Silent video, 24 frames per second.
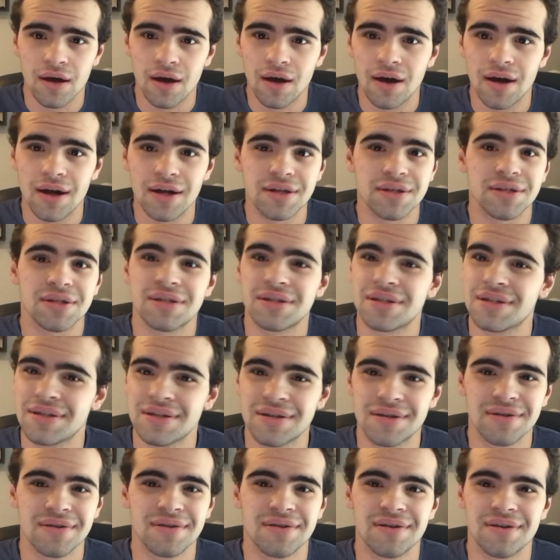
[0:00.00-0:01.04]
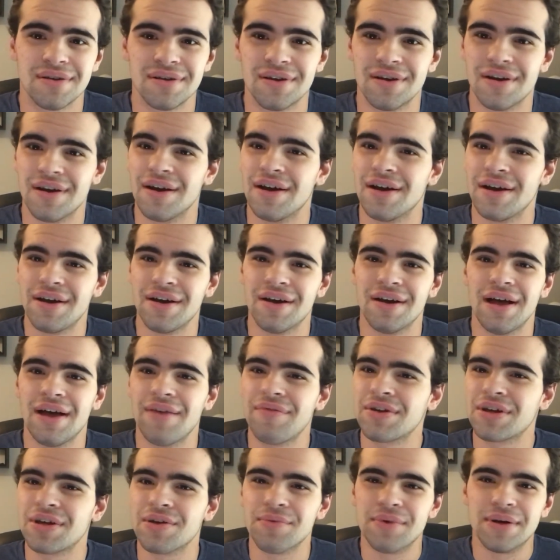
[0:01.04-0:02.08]
Alright, y'all.
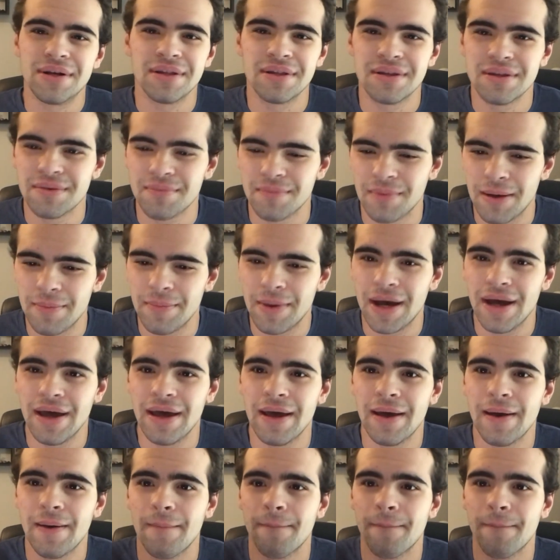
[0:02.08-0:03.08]
Have a good one. Bye-bye.